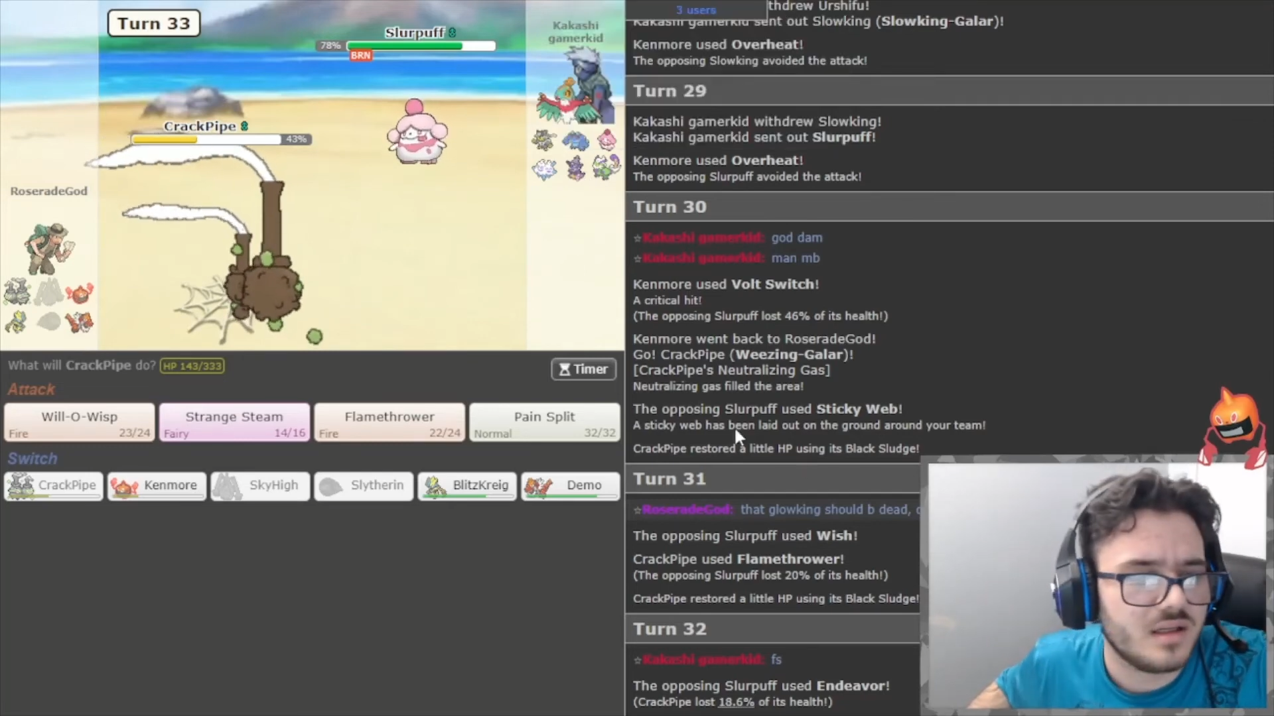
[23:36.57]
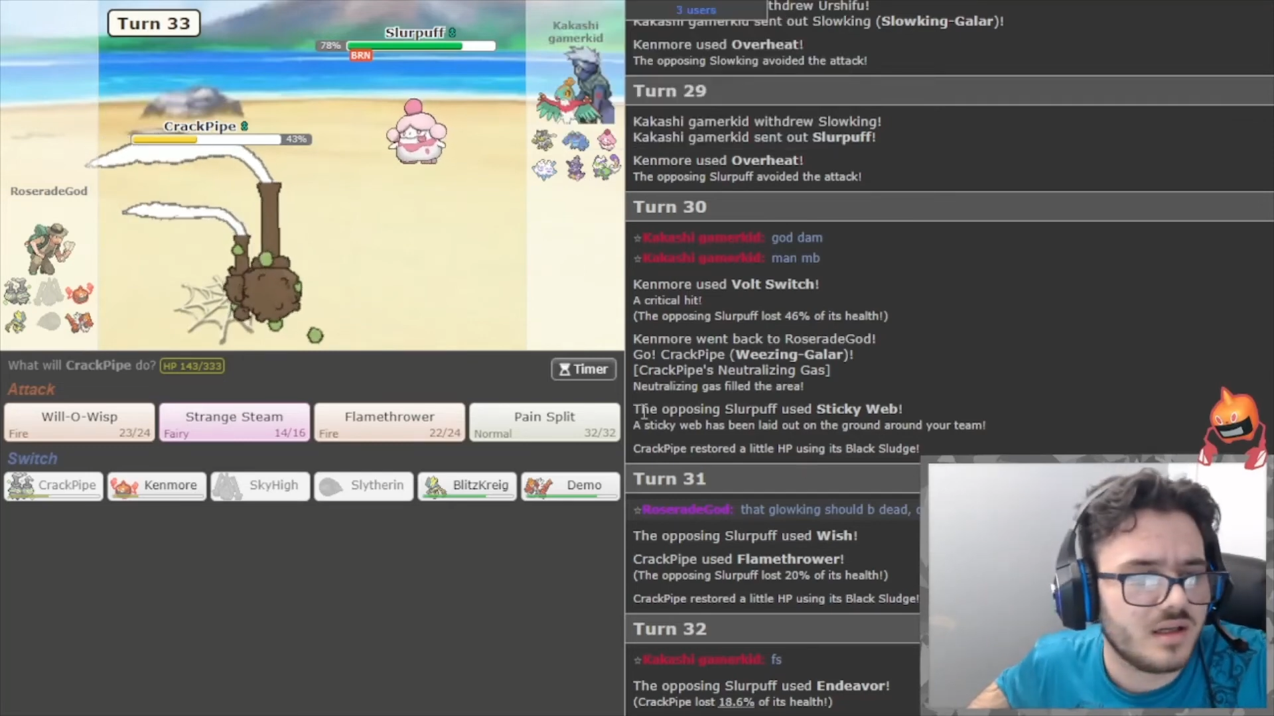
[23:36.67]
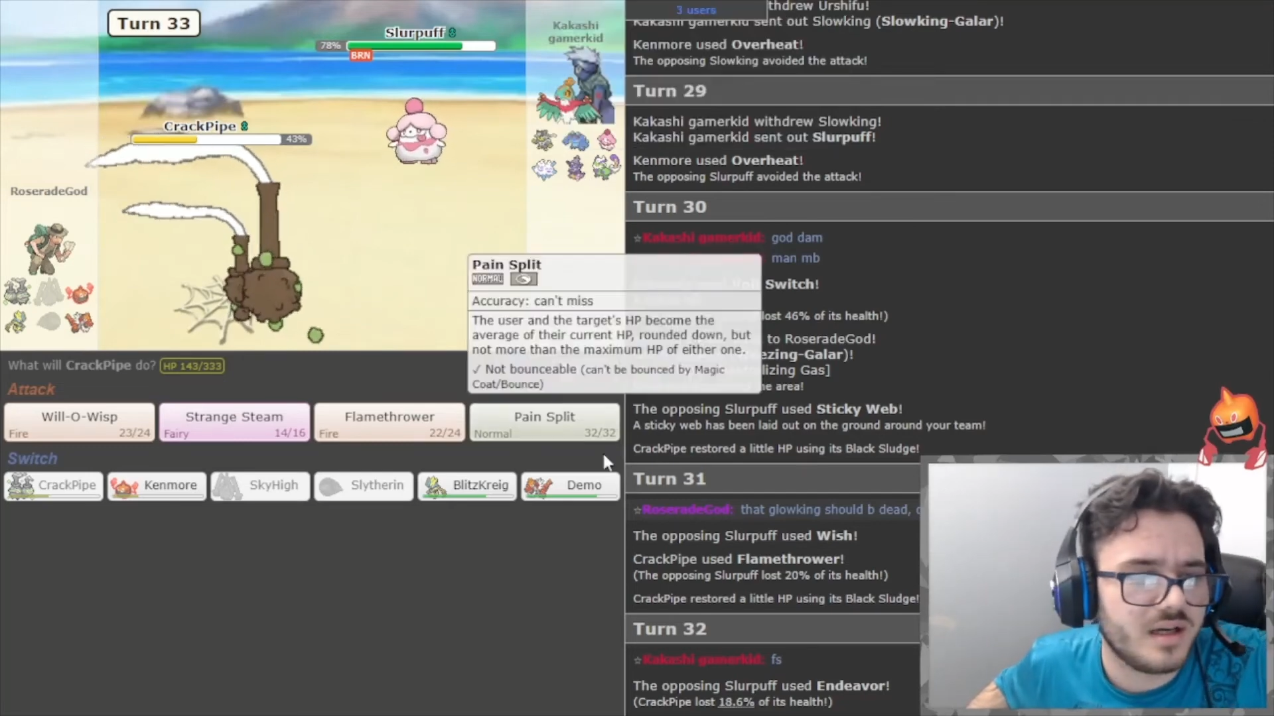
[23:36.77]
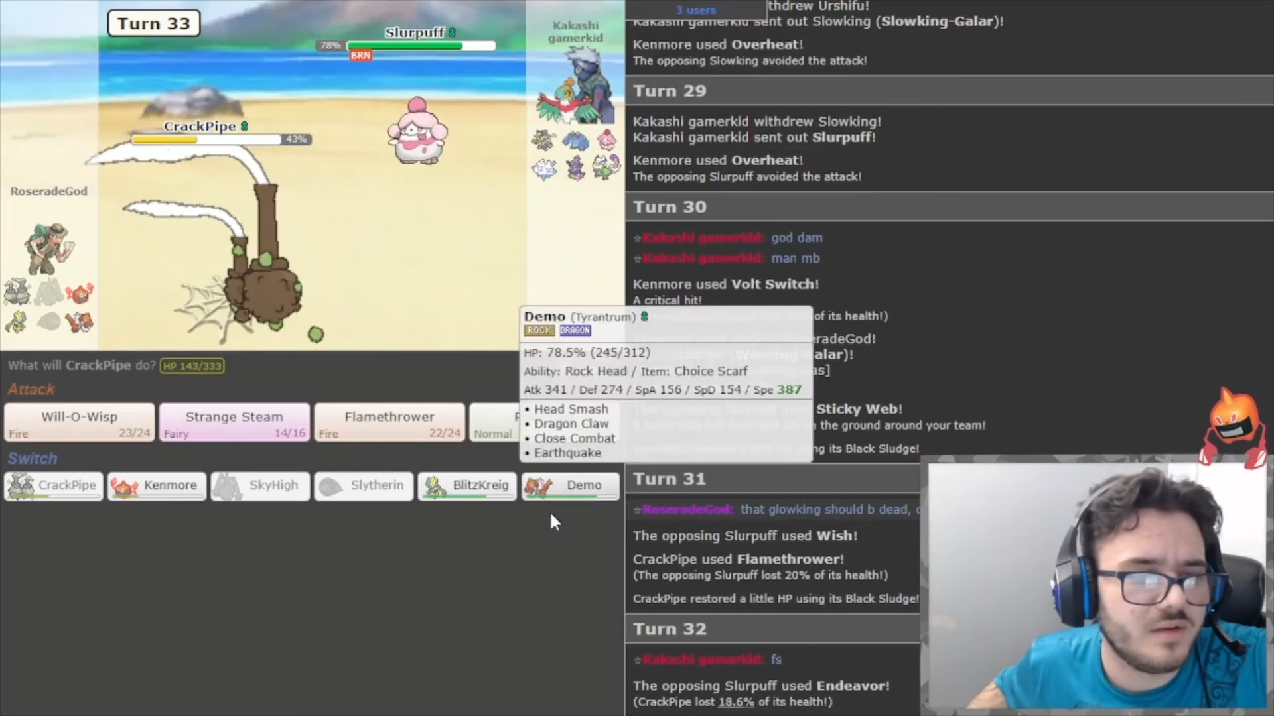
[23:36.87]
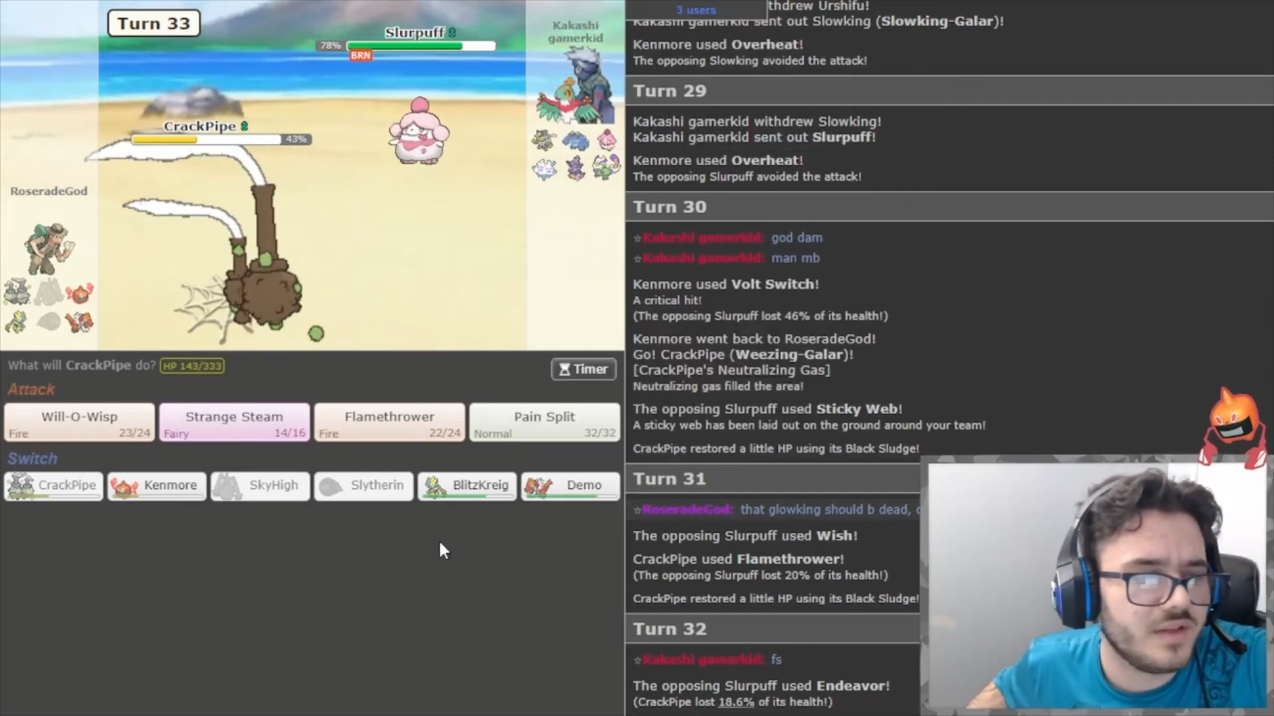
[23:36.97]

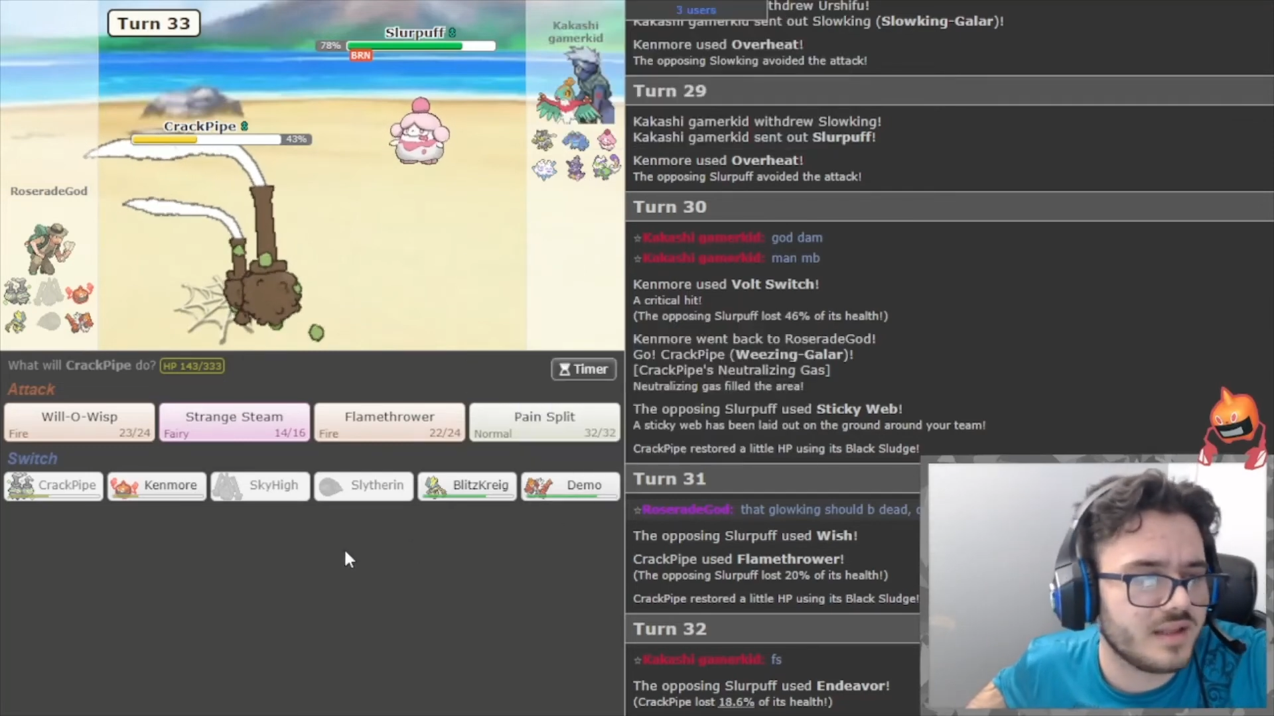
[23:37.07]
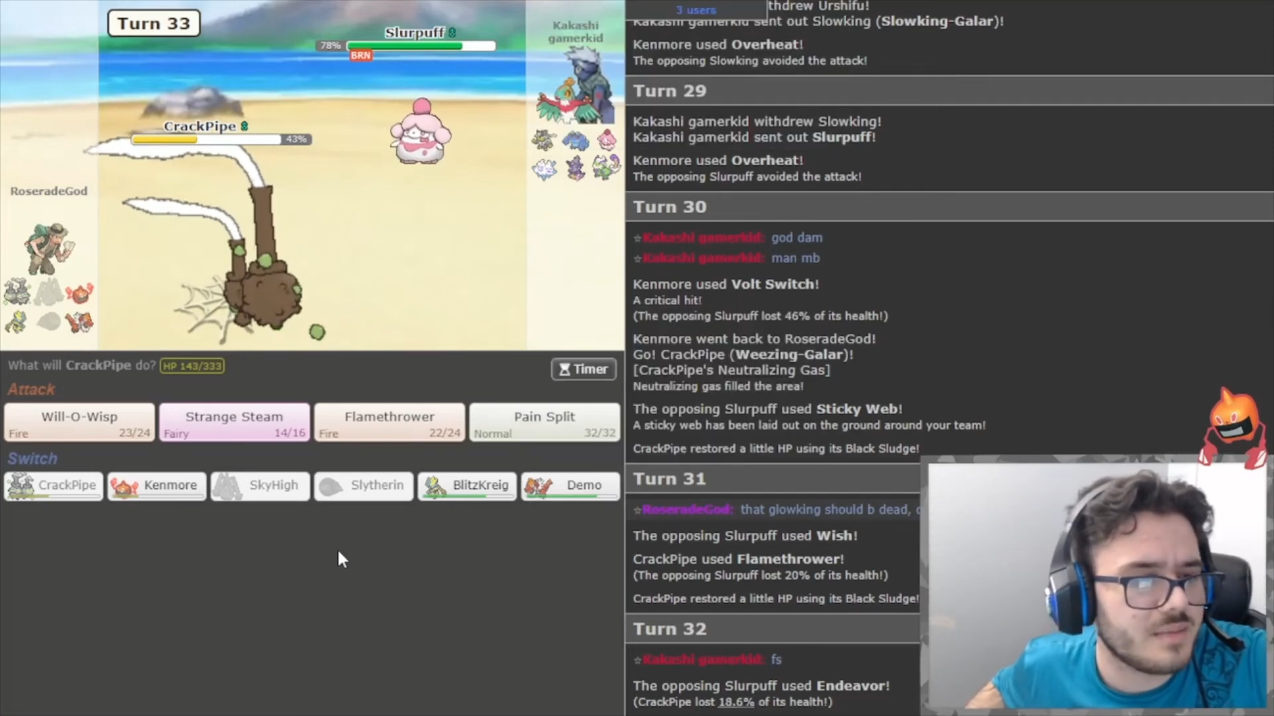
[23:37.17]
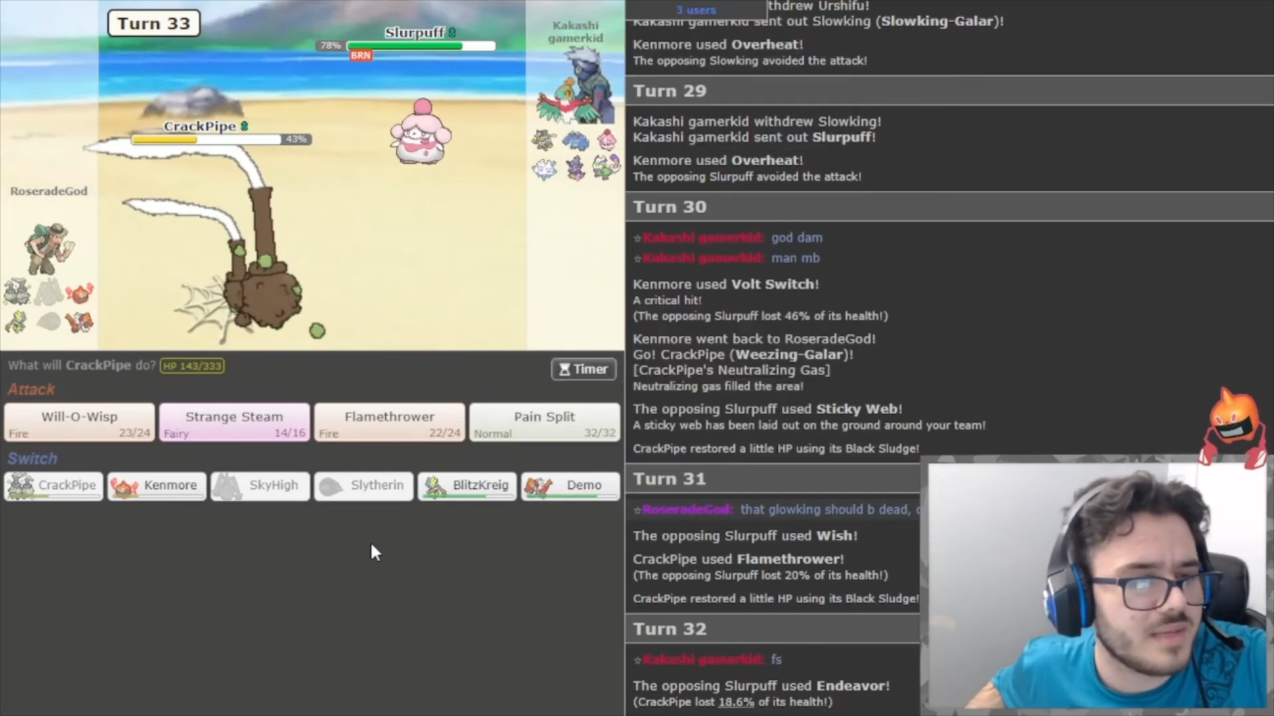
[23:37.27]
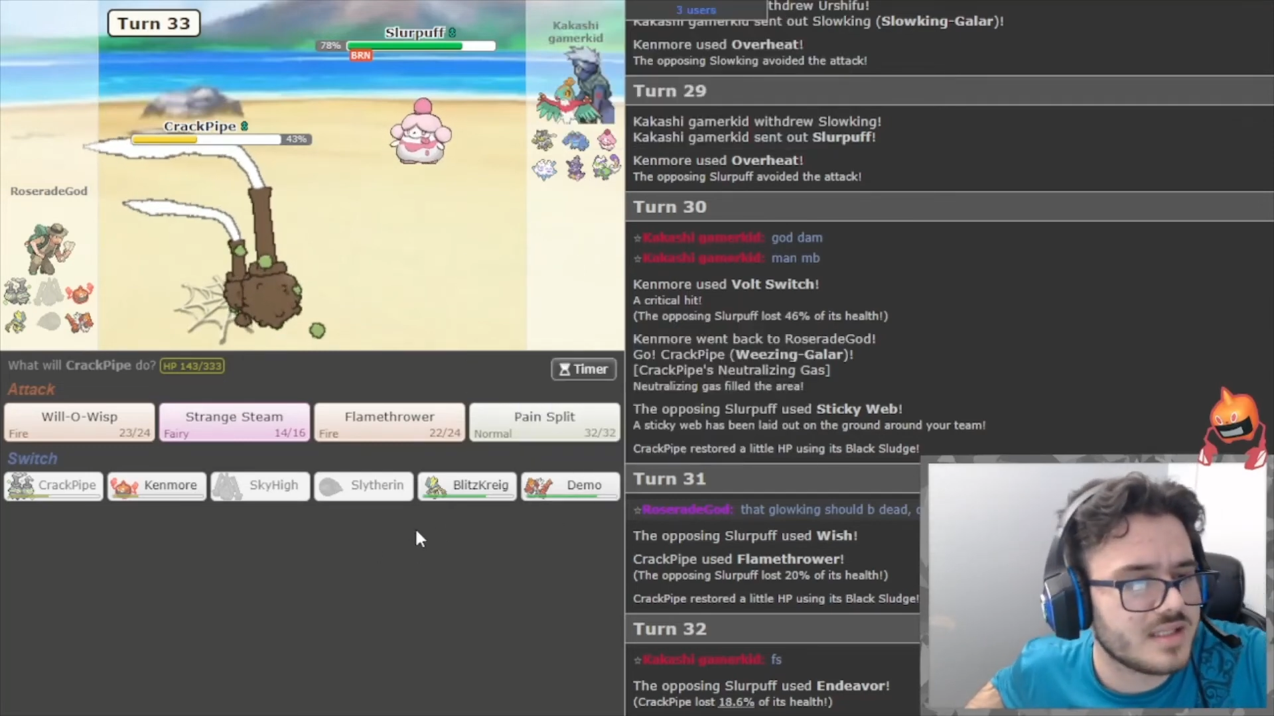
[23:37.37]
I don't feel like that makes